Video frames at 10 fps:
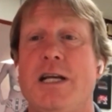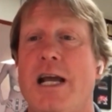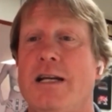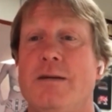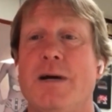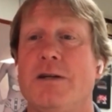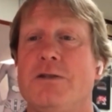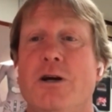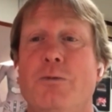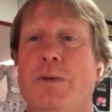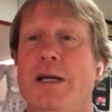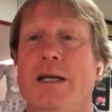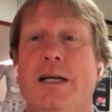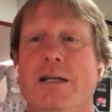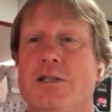hated about
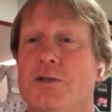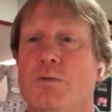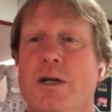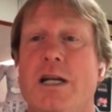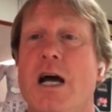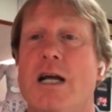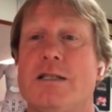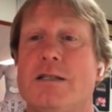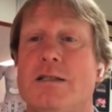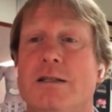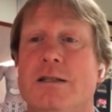doping and just went nuts.